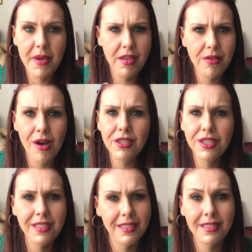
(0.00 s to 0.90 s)
being
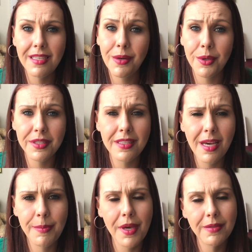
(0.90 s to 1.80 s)
nauseous and sick all the
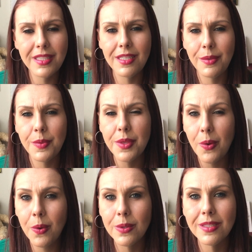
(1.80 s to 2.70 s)
time, I was dealing with a
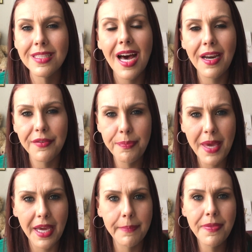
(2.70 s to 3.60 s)
whole lot of
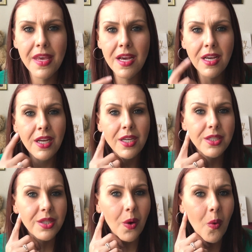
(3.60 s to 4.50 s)
pain.
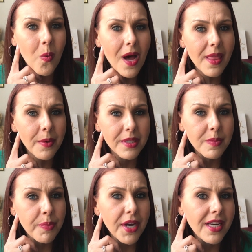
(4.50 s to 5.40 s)
So while I was
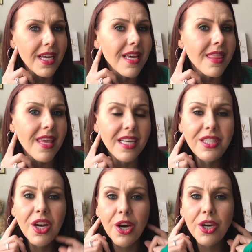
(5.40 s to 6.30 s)
pregnant, they
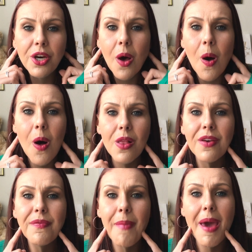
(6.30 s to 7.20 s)
took all
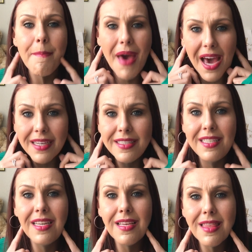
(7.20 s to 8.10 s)
of my back
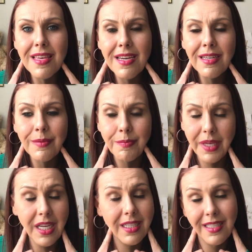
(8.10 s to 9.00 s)
teeth
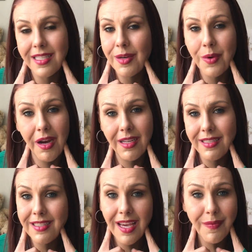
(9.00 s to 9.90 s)
because they were
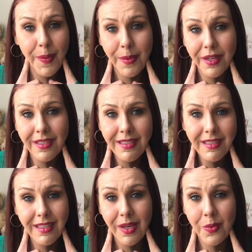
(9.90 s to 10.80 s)
unsavable.
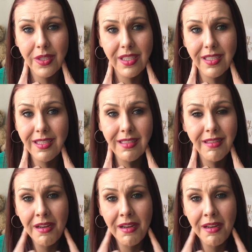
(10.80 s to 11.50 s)
They were just,